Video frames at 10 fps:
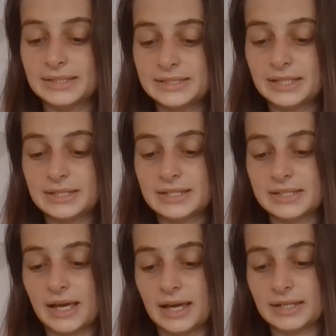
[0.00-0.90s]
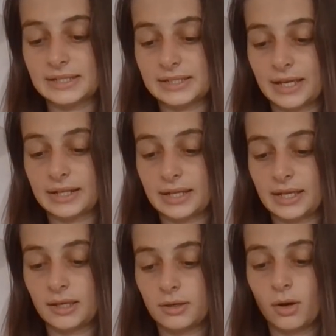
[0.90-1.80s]
Dylan sighed
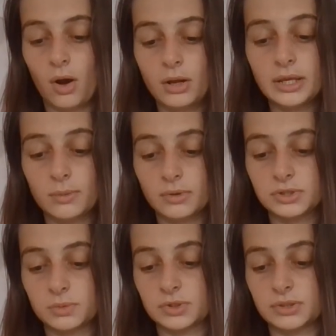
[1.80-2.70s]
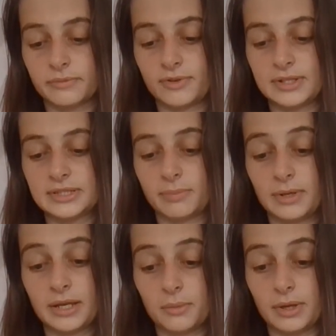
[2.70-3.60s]
sadly. All he wanted was some friends to
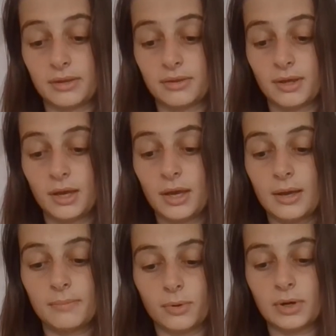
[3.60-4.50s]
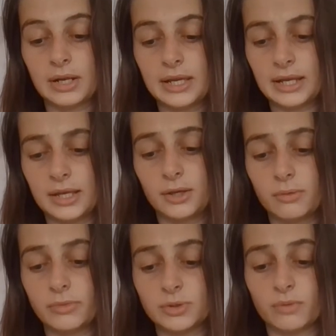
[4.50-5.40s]
play with, but clearly
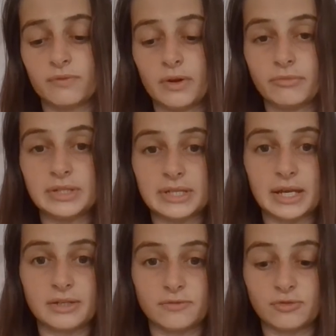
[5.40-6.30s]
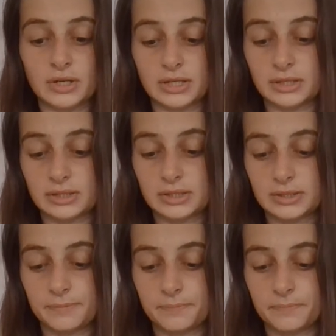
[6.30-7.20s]
humans were very scared of
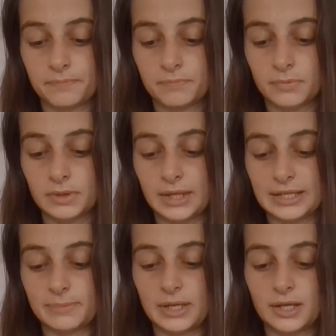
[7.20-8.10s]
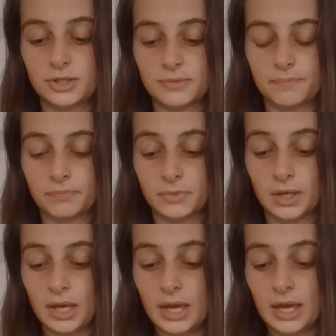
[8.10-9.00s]
dragons. Next page.
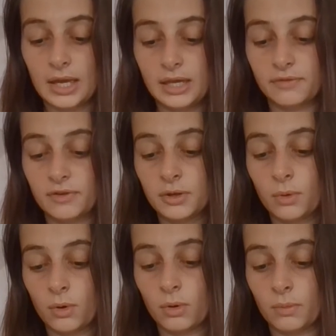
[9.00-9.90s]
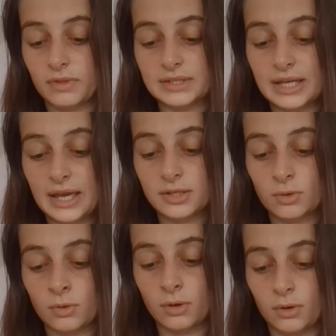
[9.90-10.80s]
He flew home with his head
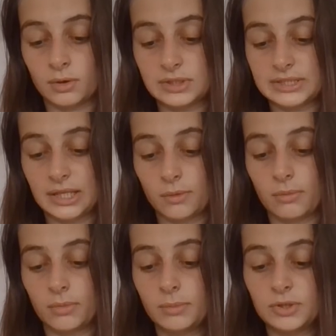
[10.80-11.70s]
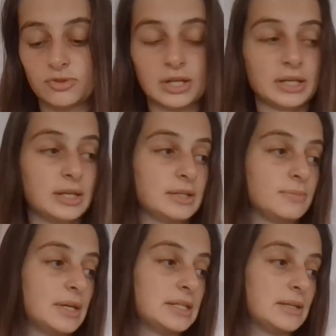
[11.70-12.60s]
hung low to see what Mummy Dragon had
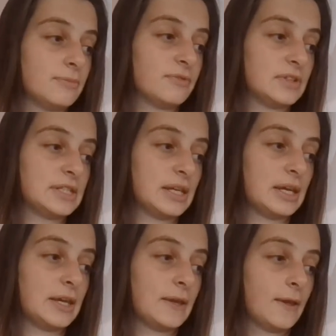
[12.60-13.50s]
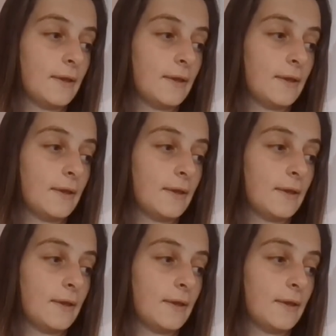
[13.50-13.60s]
made him for tea.